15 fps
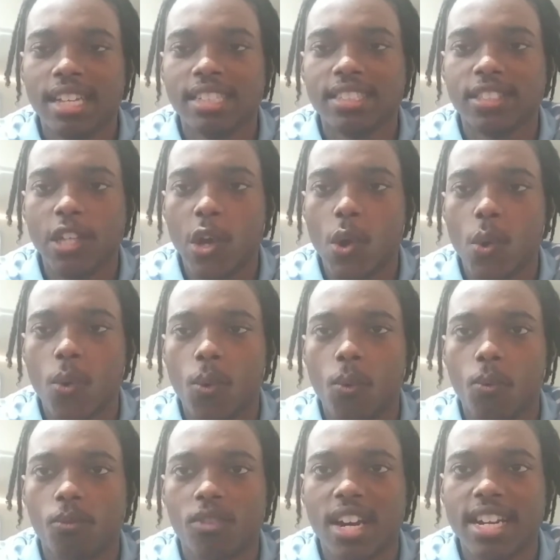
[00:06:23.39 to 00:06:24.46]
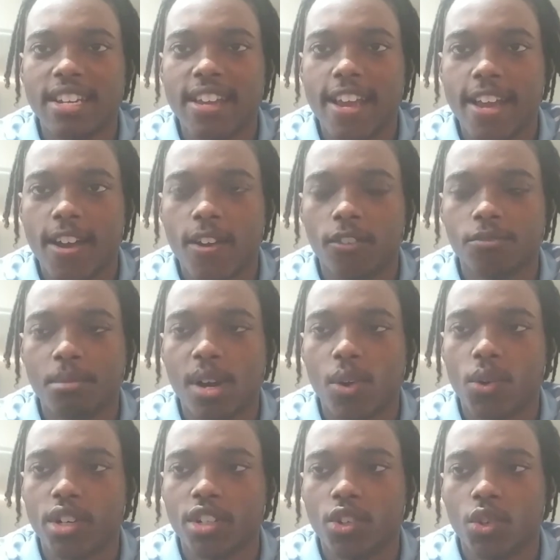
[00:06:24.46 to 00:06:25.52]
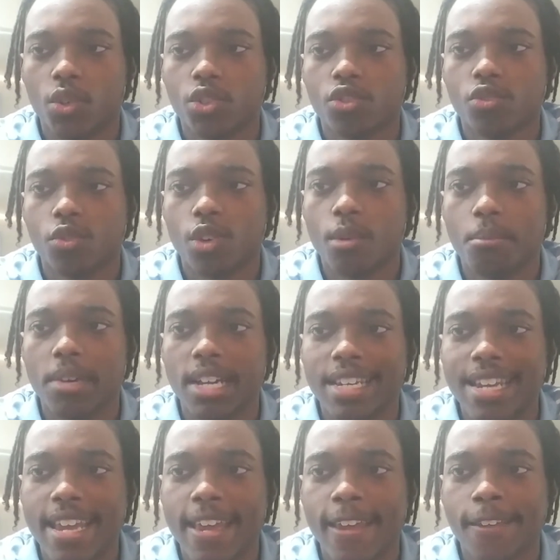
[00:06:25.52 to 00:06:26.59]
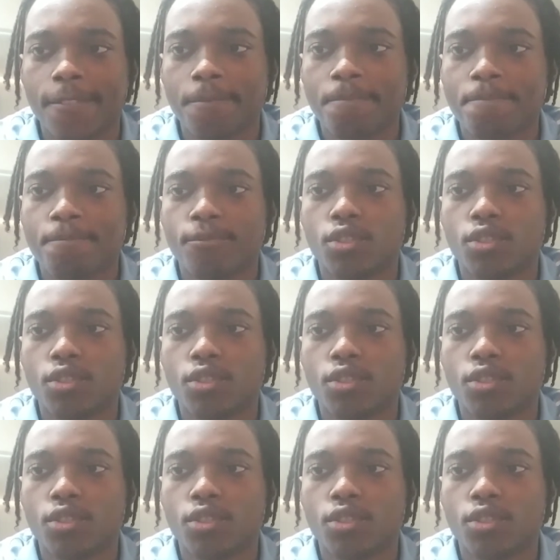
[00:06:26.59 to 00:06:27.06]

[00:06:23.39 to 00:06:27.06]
So right now, if my order goes through on Monday,